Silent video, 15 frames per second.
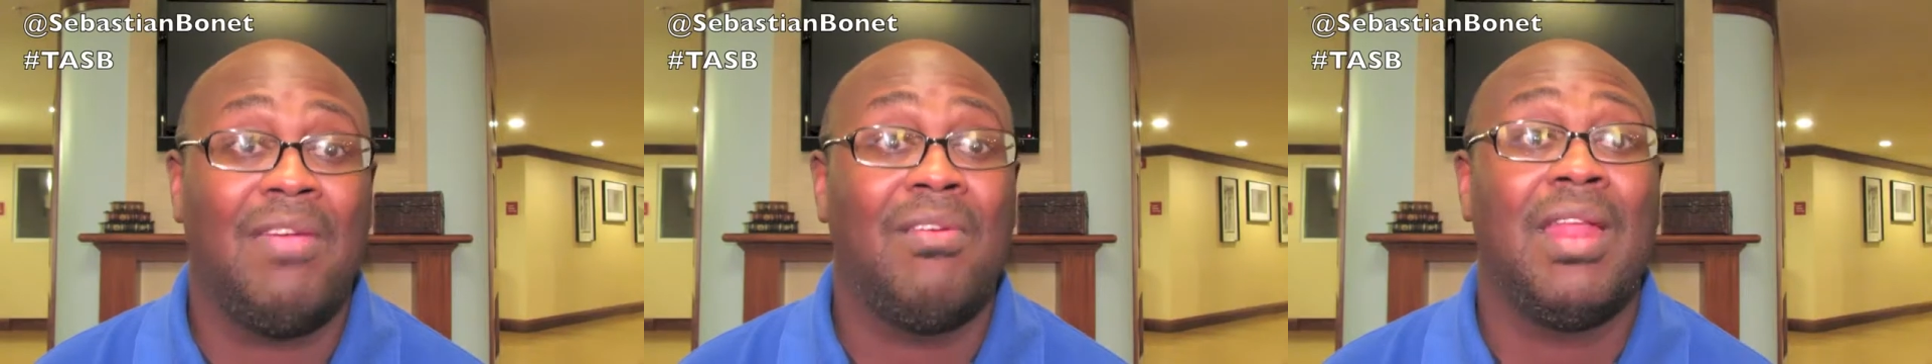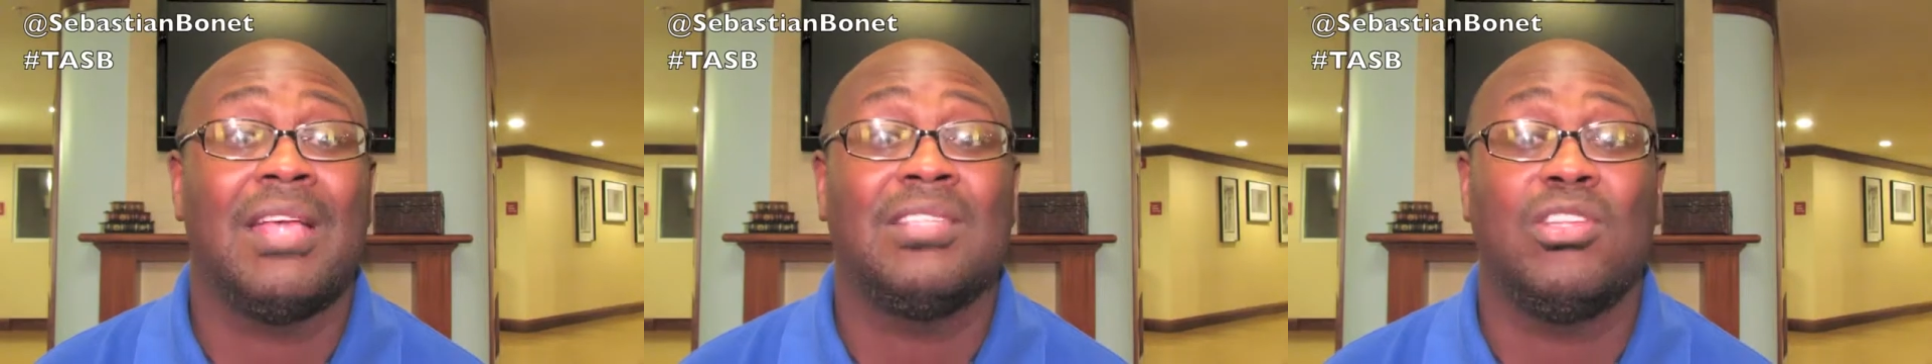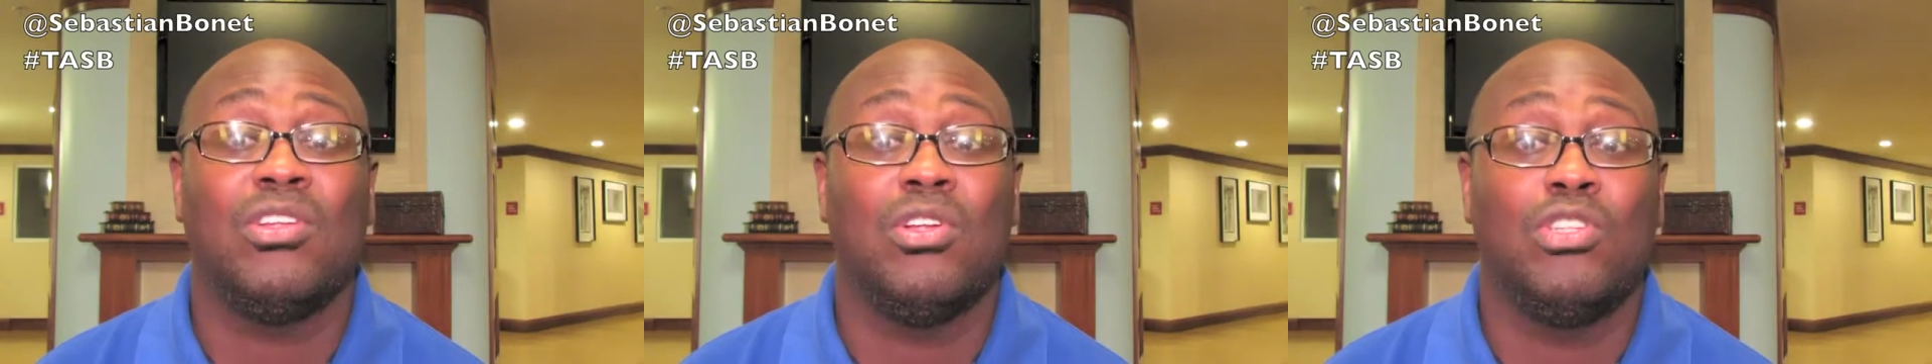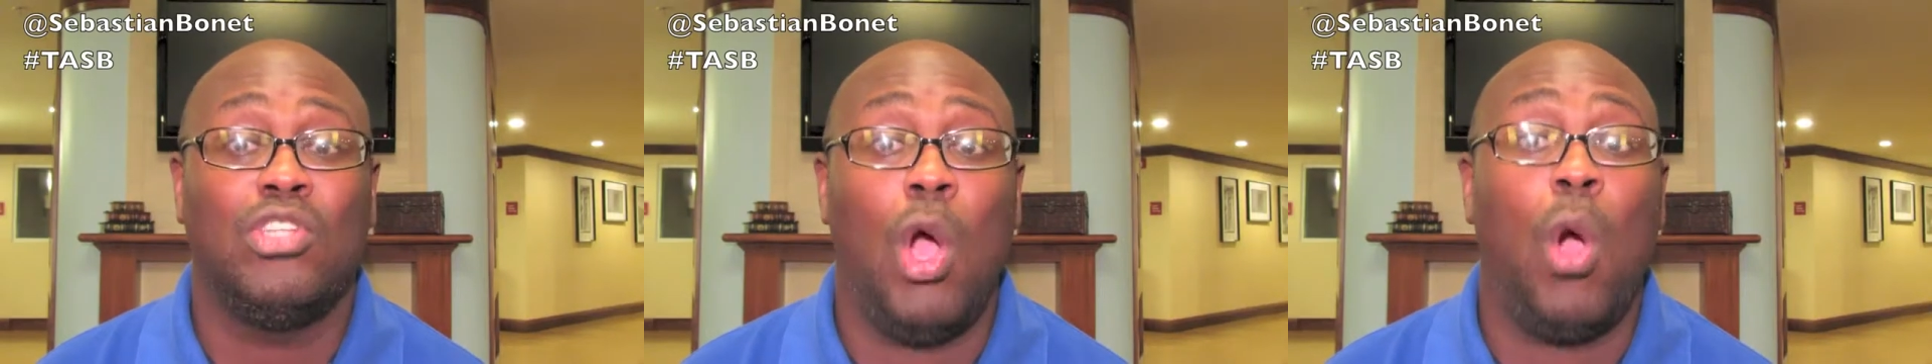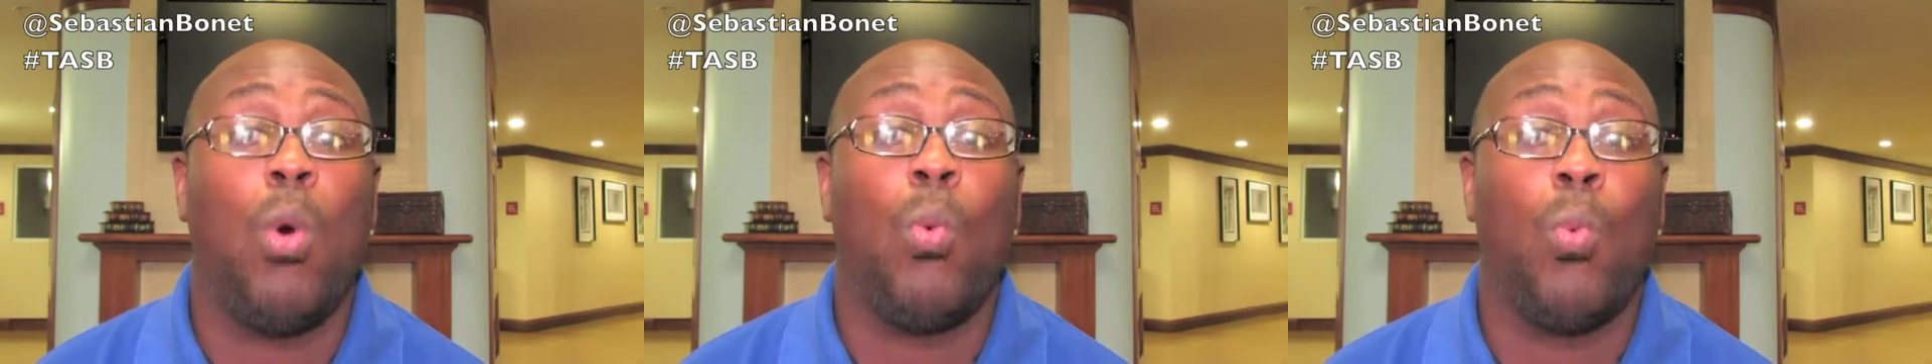even as an
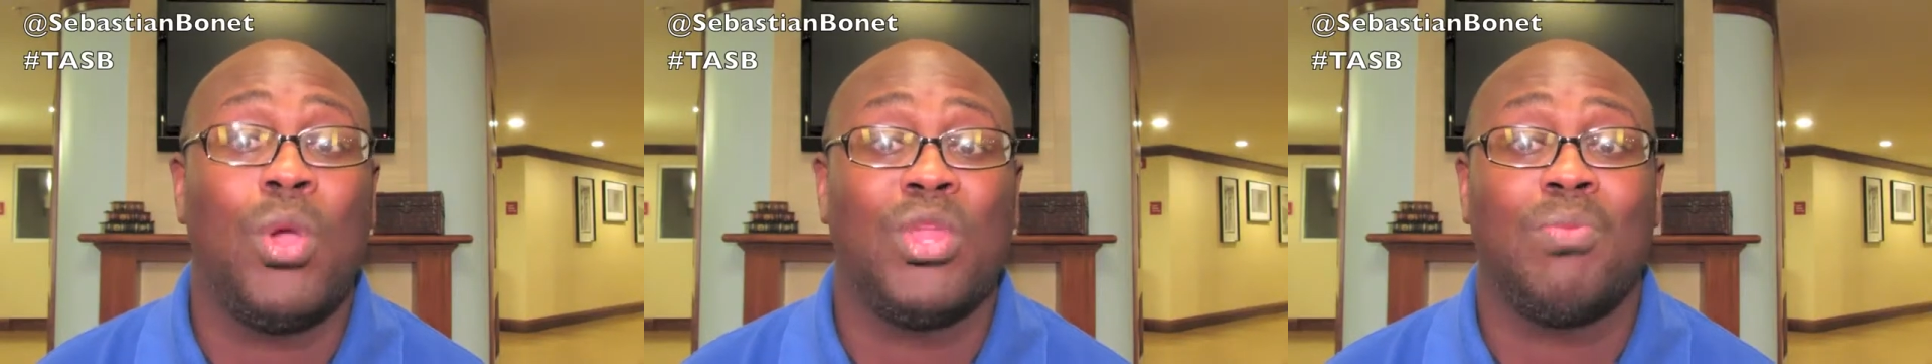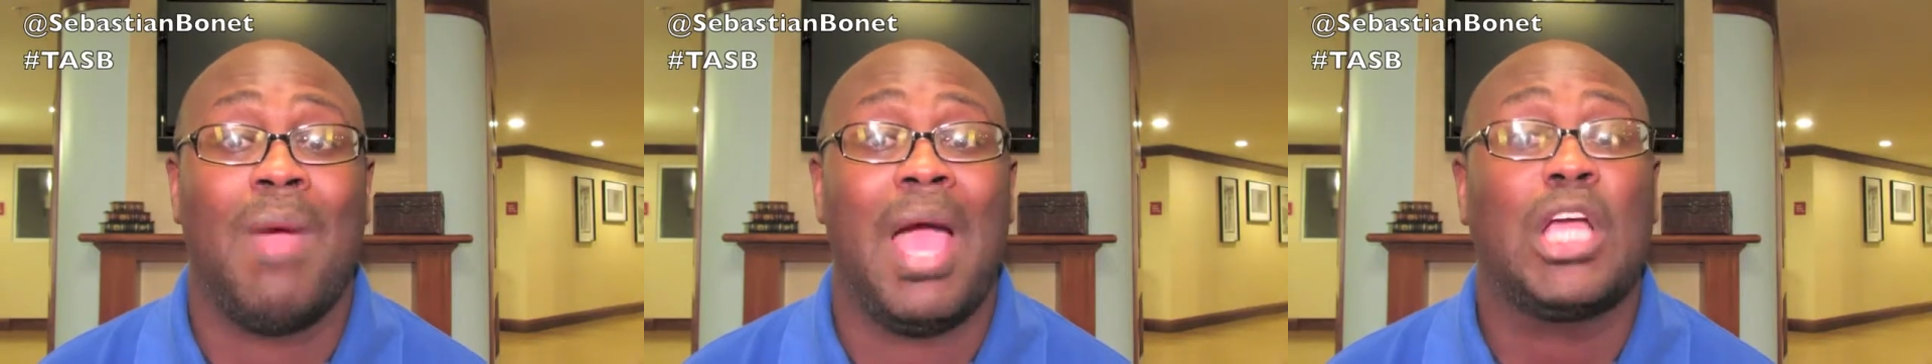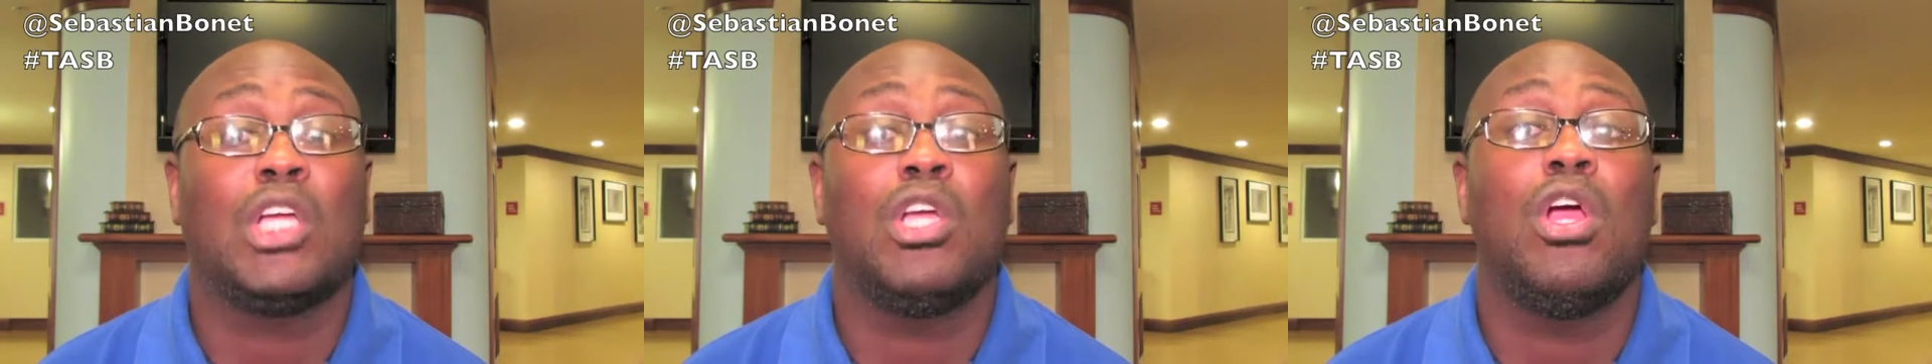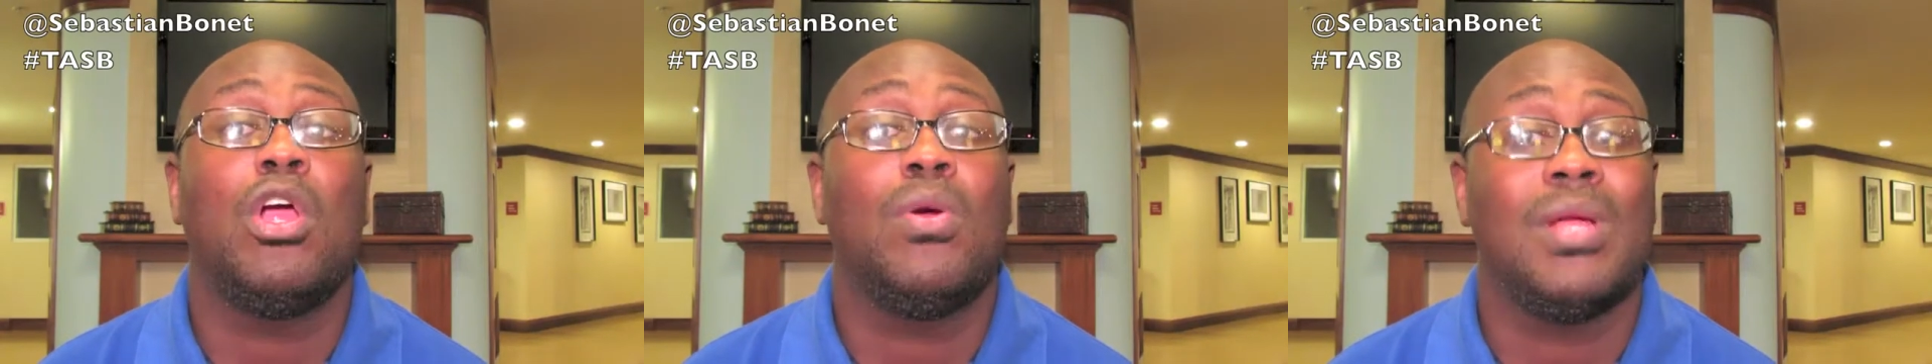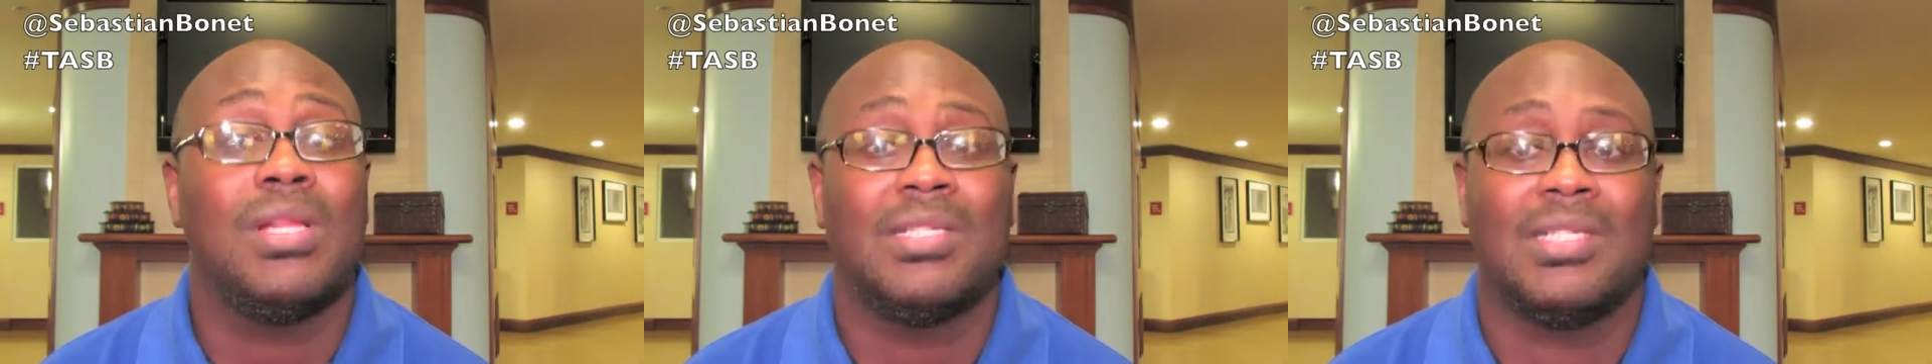adult with my
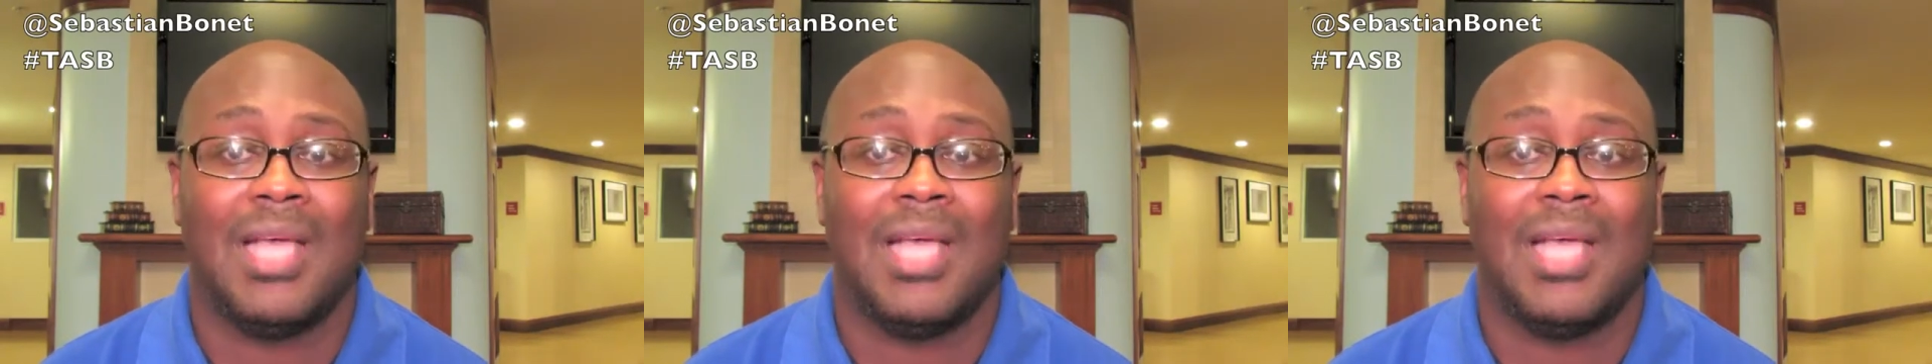current